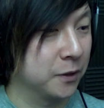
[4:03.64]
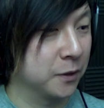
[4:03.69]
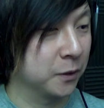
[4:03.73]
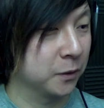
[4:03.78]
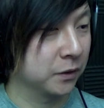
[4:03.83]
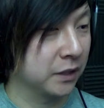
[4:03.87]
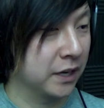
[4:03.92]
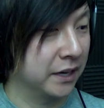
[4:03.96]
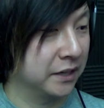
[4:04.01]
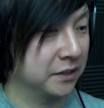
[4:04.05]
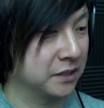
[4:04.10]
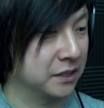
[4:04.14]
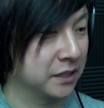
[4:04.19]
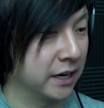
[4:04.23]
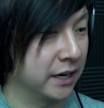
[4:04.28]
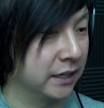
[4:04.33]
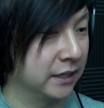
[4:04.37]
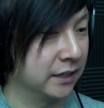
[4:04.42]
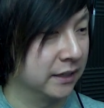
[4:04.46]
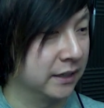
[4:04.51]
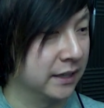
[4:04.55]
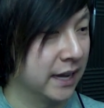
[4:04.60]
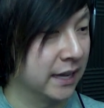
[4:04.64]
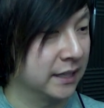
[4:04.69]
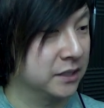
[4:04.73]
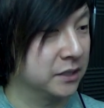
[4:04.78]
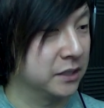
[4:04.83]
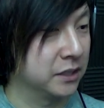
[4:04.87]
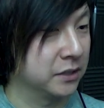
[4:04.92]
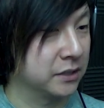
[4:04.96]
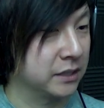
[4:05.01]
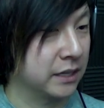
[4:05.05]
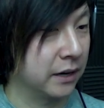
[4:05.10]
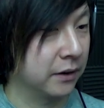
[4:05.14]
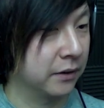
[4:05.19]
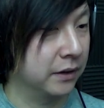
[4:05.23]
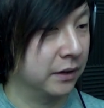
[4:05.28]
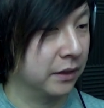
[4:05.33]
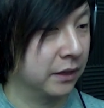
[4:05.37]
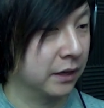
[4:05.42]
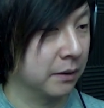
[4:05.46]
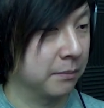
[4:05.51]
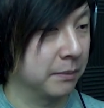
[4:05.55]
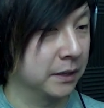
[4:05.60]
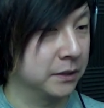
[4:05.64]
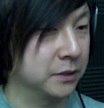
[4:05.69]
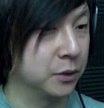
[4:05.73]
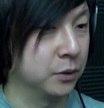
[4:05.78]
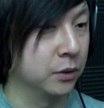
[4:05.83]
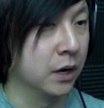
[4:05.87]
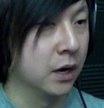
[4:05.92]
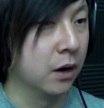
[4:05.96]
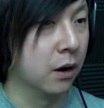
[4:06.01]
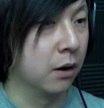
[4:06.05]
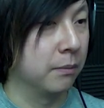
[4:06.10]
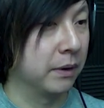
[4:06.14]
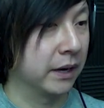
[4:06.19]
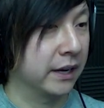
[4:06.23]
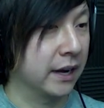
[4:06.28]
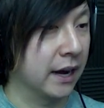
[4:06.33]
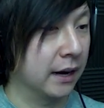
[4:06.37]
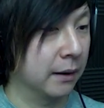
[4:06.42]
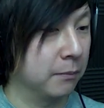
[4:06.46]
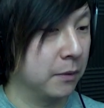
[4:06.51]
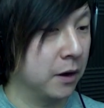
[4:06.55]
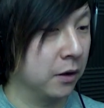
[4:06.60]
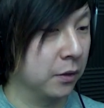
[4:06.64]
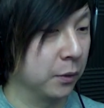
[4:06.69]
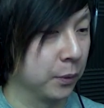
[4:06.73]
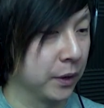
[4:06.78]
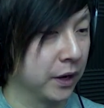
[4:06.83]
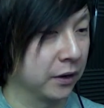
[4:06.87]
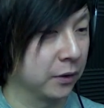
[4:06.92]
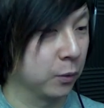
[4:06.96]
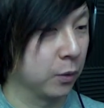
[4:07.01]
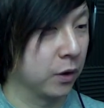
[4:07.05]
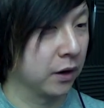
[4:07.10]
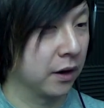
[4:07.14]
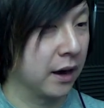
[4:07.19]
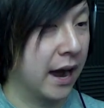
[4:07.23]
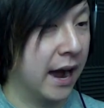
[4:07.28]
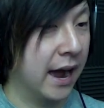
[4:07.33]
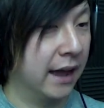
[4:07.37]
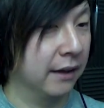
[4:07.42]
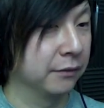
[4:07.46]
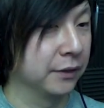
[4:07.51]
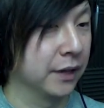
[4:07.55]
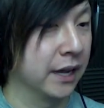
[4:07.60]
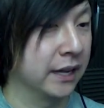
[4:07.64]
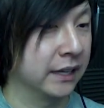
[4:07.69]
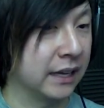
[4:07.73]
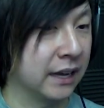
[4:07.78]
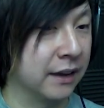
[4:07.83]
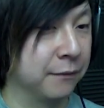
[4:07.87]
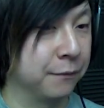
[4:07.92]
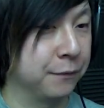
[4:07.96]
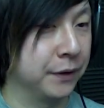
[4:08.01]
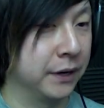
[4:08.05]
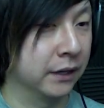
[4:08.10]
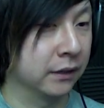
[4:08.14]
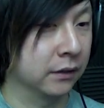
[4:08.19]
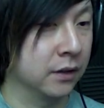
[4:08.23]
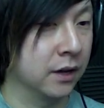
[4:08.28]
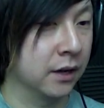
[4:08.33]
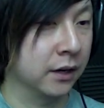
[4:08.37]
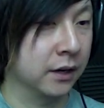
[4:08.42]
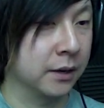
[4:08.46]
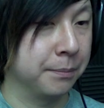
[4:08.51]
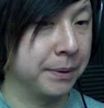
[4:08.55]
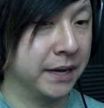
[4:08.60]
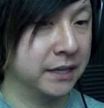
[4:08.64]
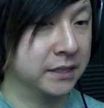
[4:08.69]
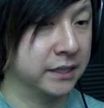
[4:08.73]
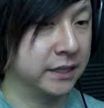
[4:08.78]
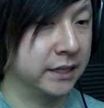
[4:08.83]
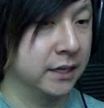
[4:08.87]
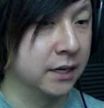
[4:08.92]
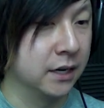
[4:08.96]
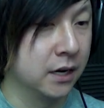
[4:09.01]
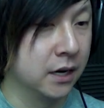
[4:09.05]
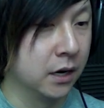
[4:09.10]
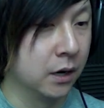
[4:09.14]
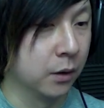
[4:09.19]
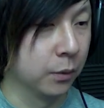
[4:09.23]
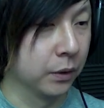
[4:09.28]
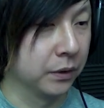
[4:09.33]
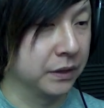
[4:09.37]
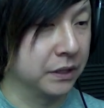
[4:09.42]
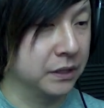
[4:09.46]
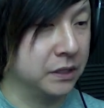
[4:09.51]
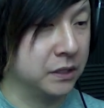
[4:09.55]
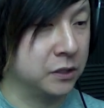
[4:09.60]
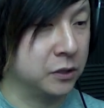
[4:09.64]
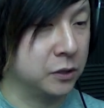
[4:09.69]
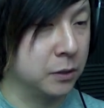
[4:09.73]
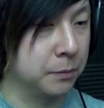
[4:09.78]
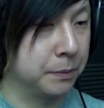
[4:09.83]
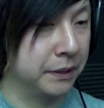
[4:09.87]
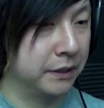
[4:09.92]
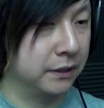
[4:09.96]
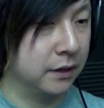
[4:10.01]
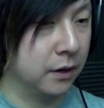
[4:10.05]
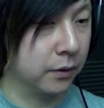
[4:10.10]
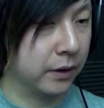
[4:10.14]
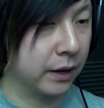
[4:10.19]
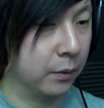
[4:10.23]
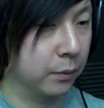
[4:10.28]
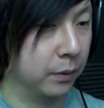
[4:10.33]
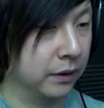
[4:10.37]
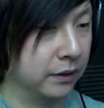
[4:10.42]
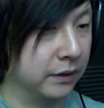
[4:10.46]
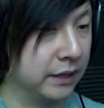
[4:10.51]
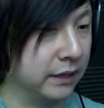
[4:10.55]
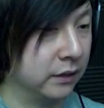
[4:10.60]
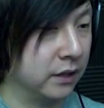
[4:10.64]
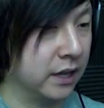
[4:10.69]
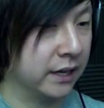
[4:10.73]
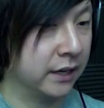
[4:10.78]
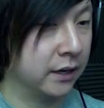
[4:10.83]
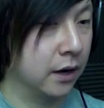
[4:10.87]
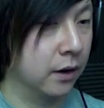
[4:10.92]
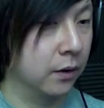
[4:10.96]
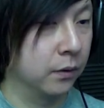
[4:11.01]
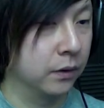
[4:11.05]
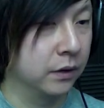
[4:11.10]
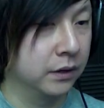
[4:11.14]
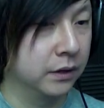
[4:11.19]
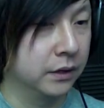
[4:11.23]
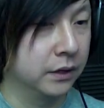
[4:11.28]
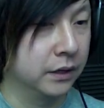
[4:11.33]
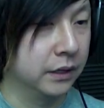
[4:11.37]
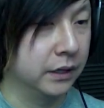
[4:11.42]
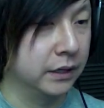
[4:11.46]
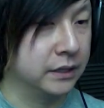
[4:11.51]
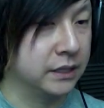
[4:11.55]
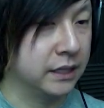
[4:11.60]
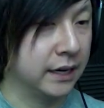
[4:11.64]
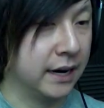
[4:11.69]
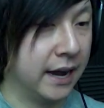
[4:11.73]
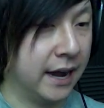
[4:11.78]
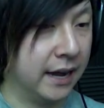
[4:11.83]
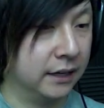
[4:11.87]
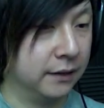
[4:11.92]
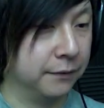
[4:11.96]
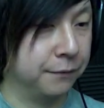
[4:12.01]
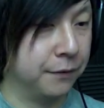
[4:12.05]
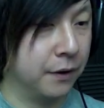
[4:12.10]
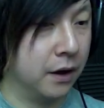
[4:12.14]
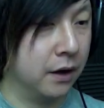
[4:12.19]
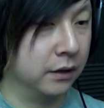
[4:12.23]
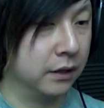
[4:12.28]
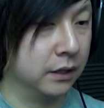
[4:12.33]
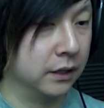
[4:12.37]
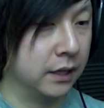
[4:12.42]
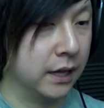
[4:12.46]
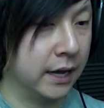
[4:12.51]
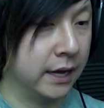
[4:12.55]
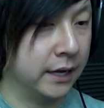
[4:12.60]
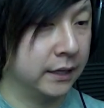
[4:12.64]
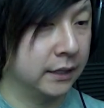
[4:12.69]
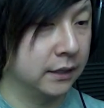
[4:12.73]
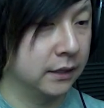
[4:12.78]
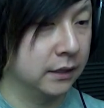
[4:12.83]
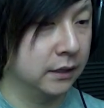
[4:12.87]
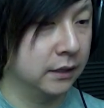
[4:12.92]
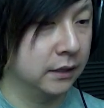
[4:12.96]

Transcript: into your line of sight. That's just scary to think about too. Oh my God, I'm all the way underwater. I have like infinite lung capacity. Where does this stupid, okay, where did the light go? It said I had to follow the light